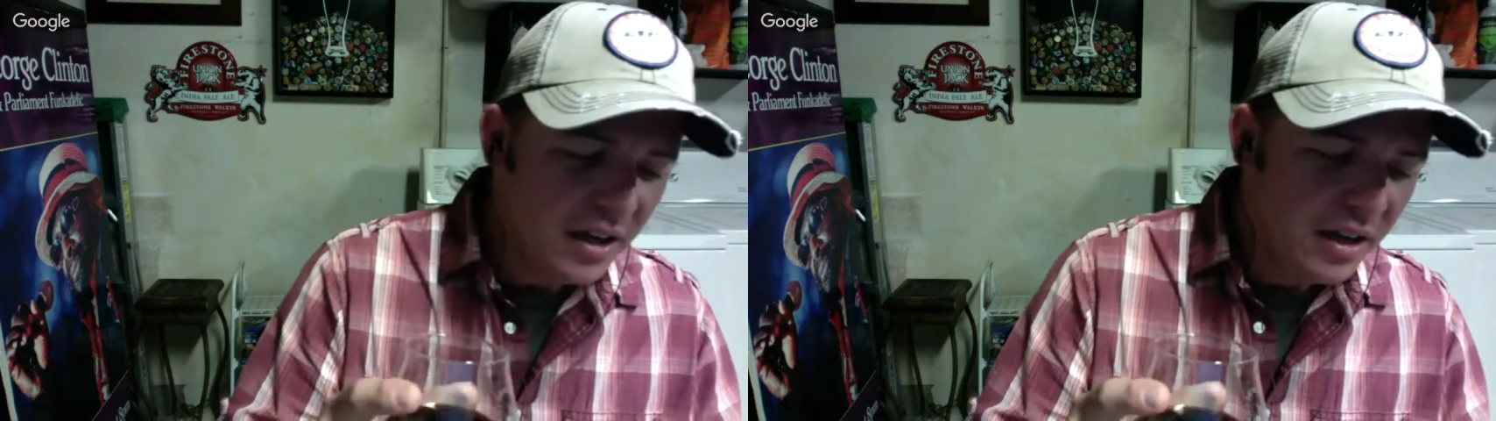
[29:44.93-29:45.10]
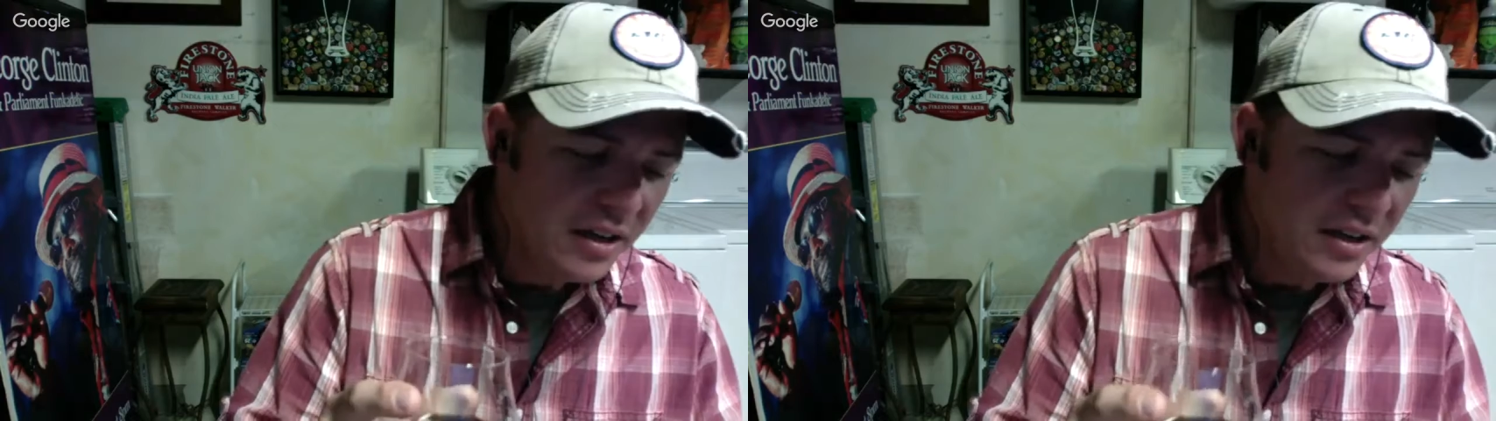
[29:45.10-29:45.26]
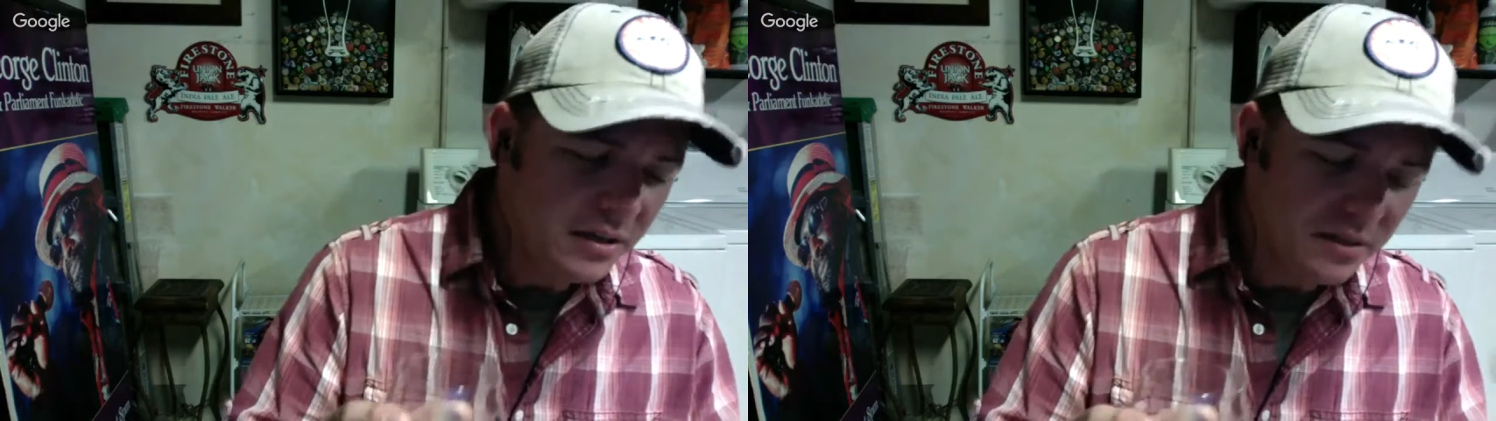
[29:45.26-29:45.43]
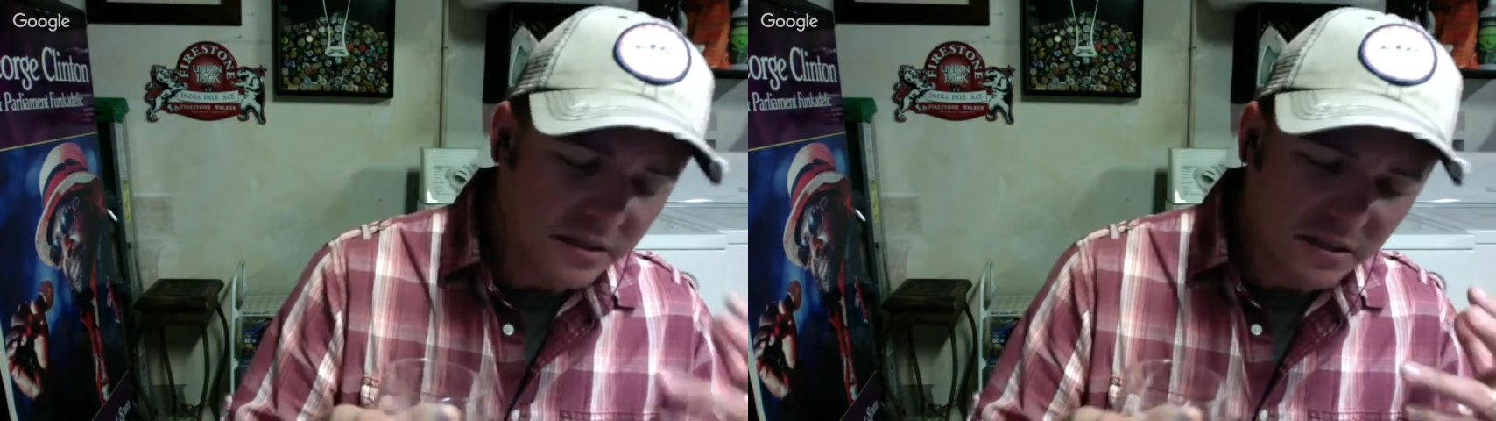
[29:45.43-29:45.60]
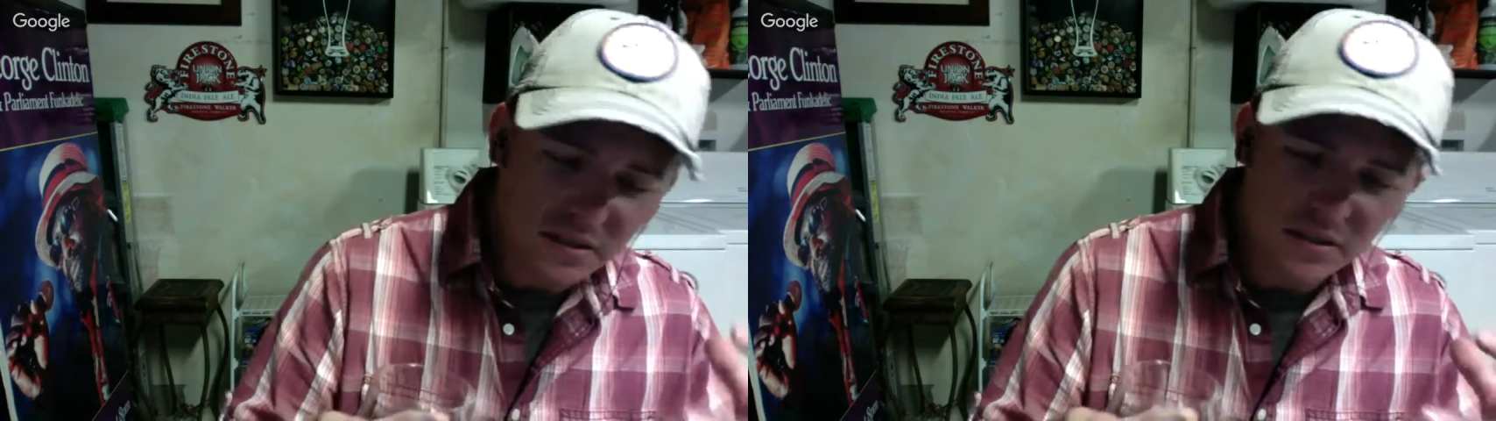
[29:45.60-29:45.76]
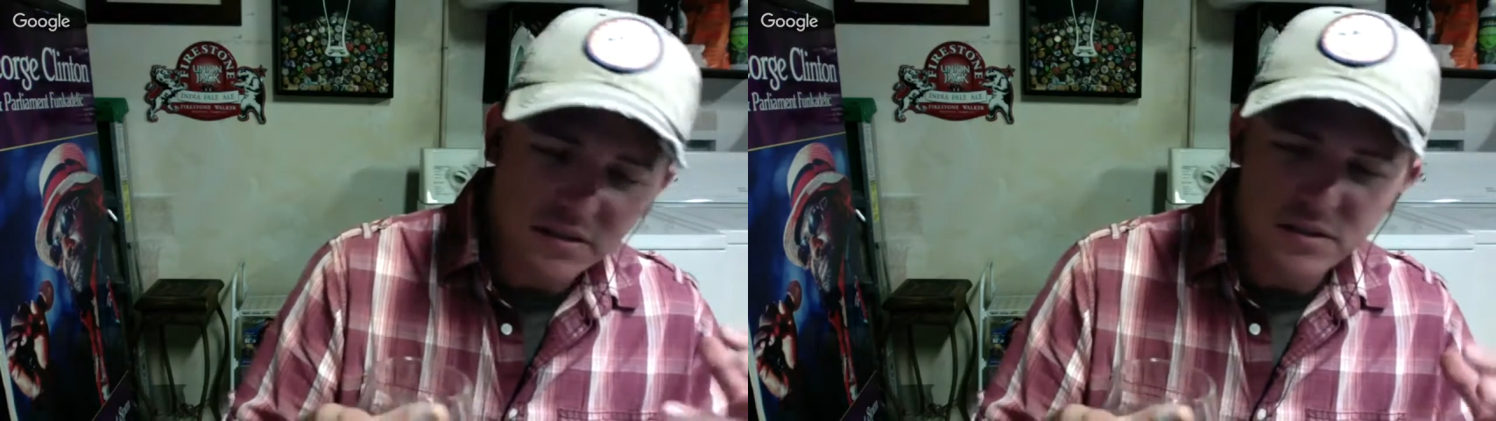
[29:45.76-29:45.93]
Because
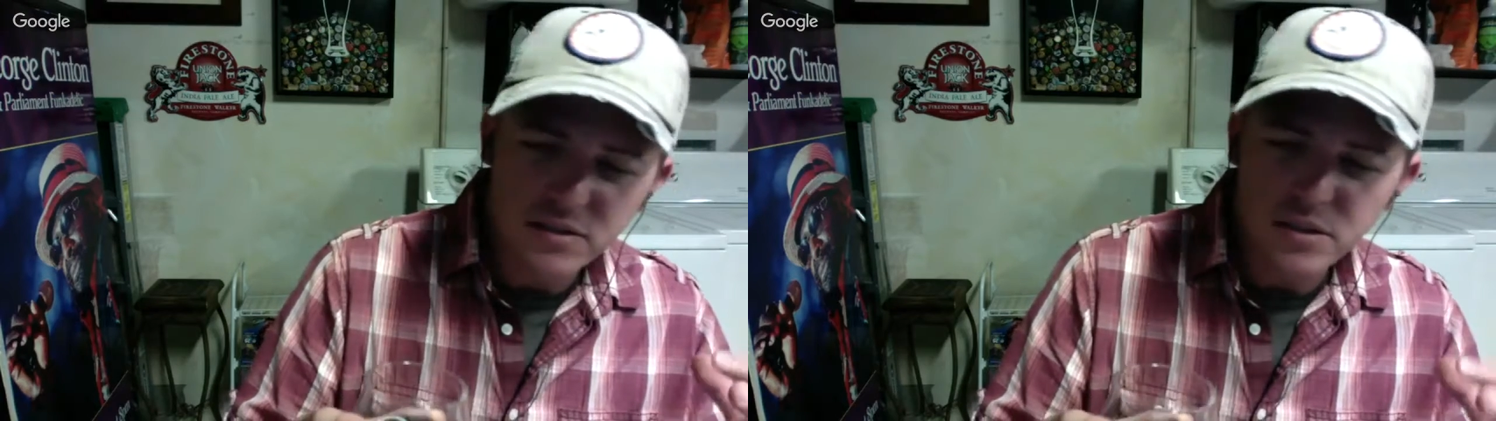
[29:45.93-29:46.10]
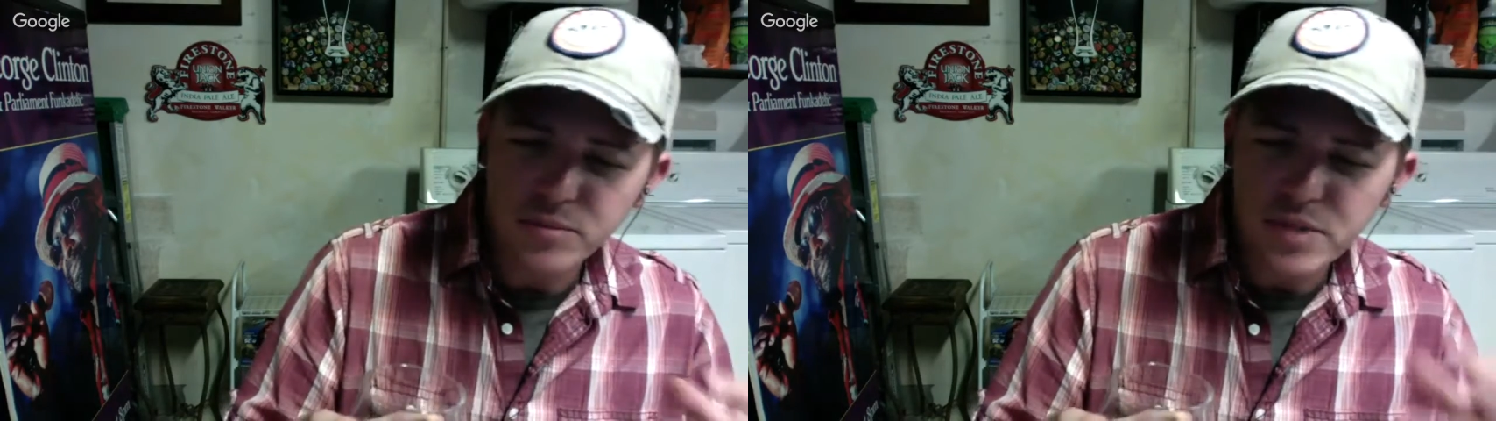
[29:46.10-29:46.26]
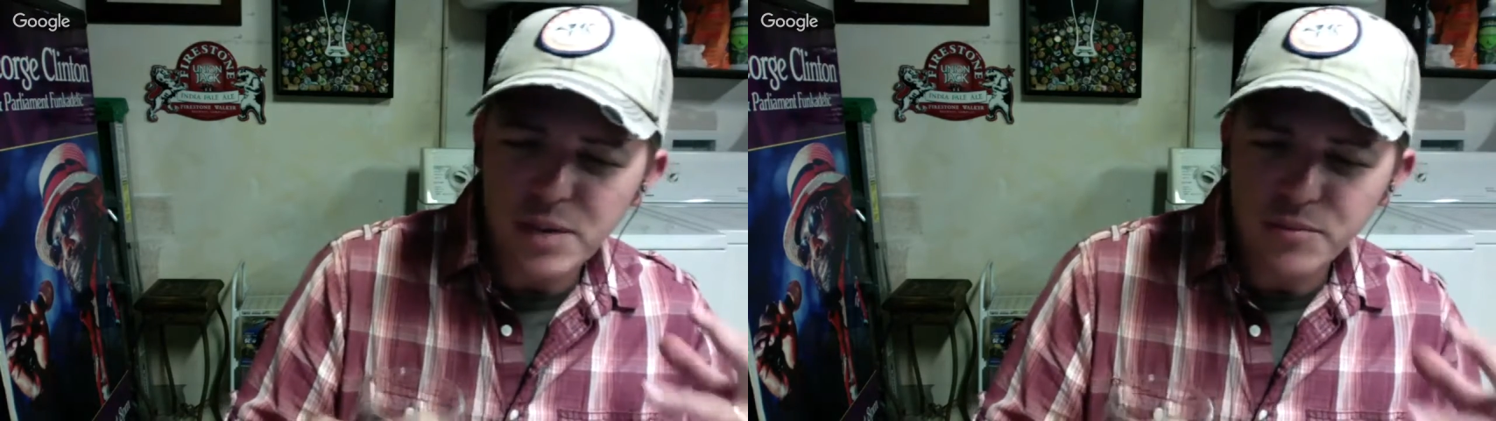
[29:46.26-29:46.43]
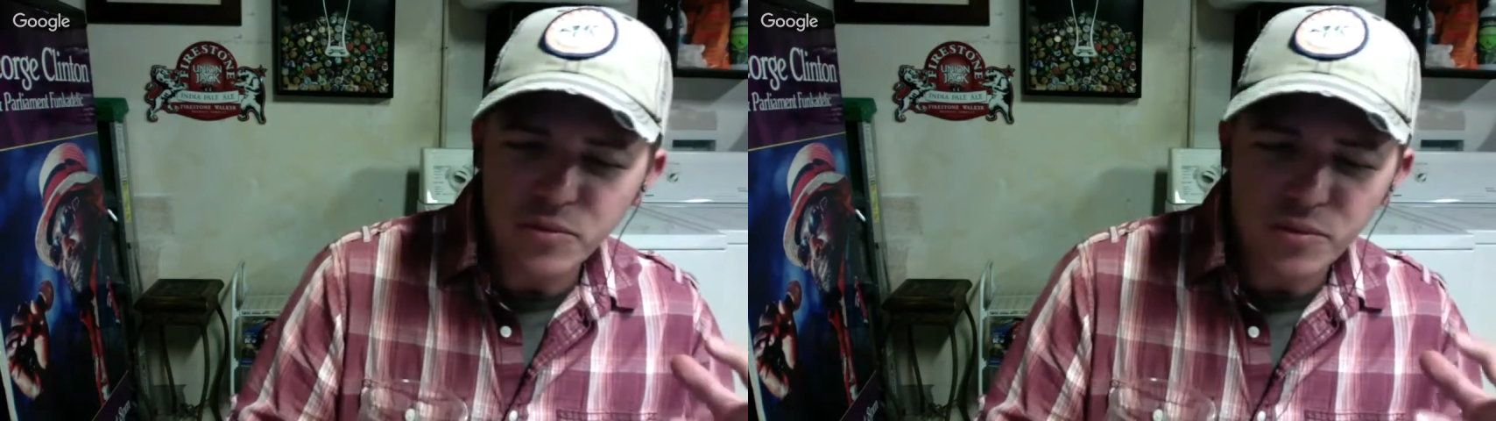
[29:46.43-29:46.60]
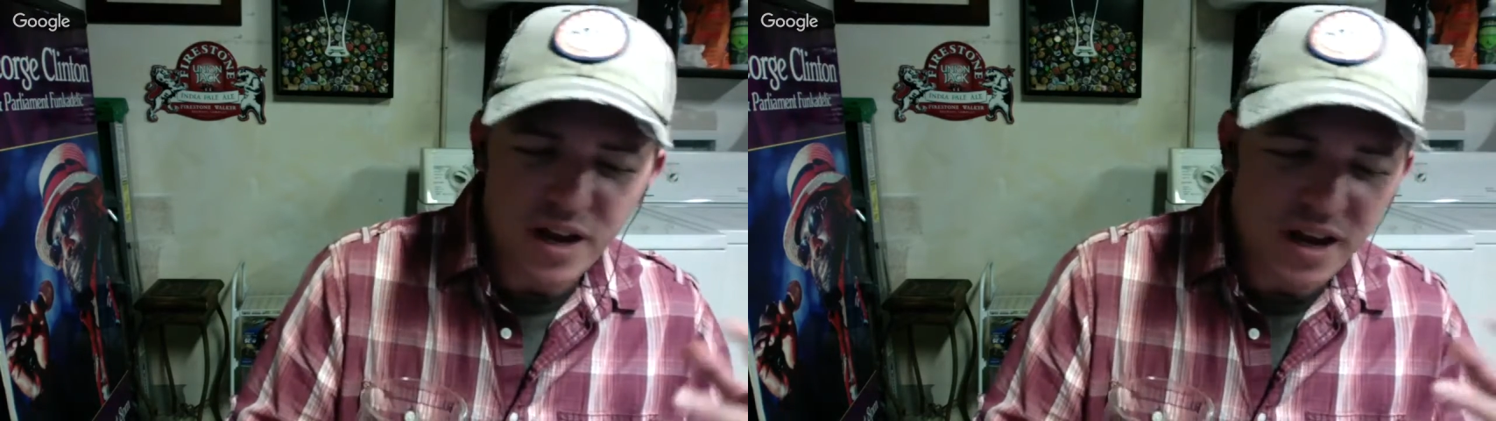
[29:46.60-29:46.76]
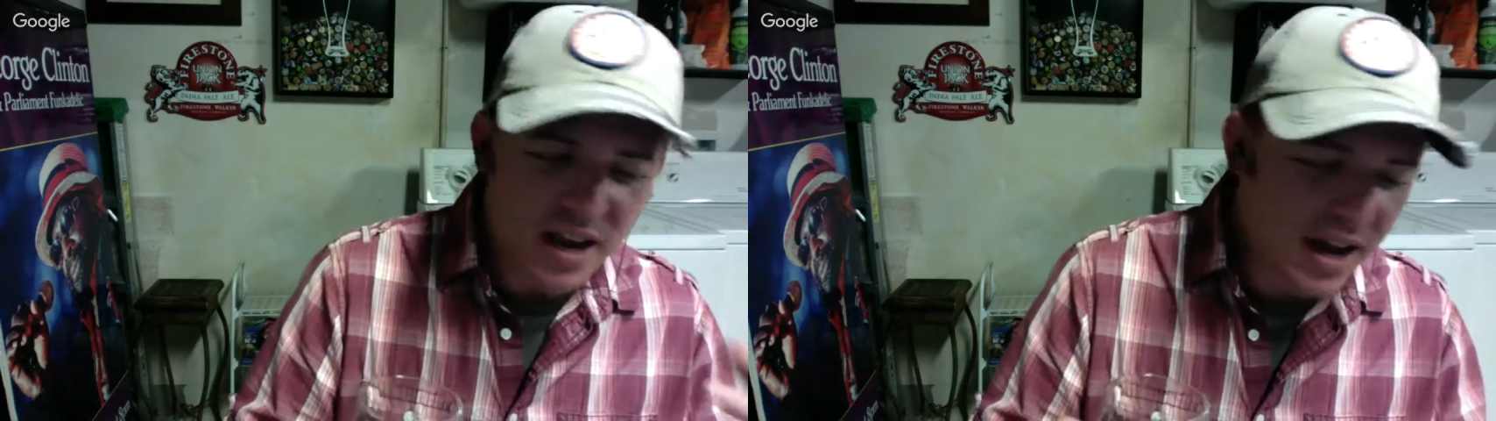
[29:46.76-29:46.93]
sometimes when I
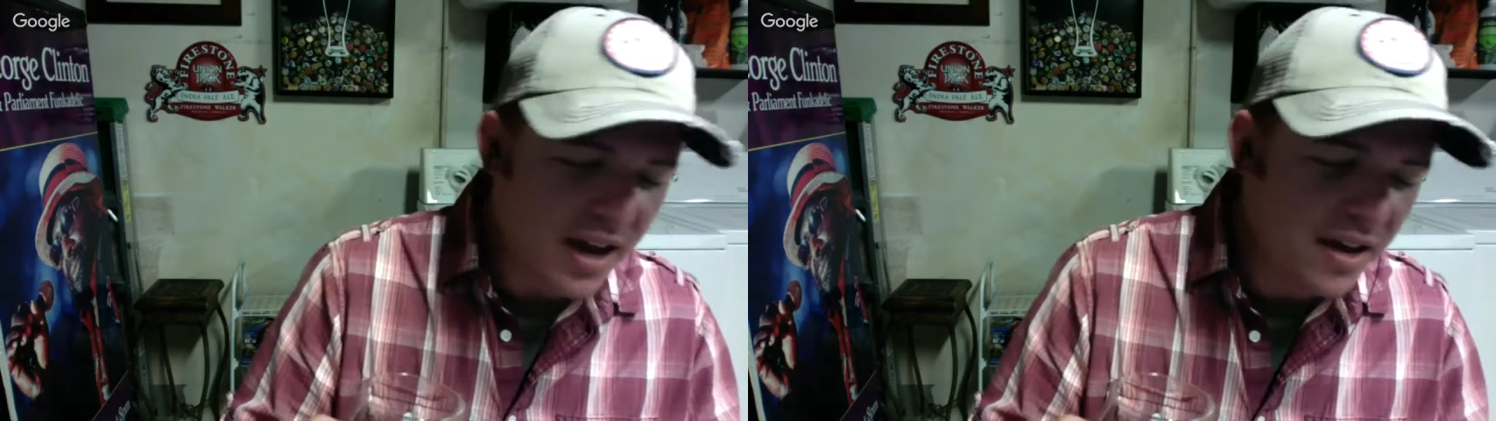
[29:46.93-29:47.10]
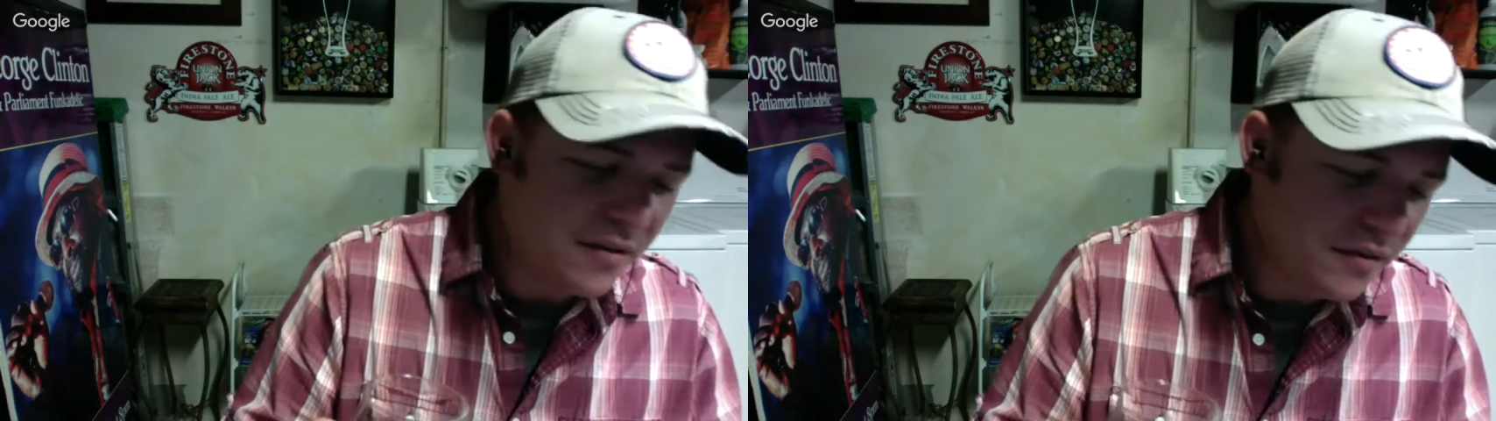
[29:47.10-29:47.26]
have,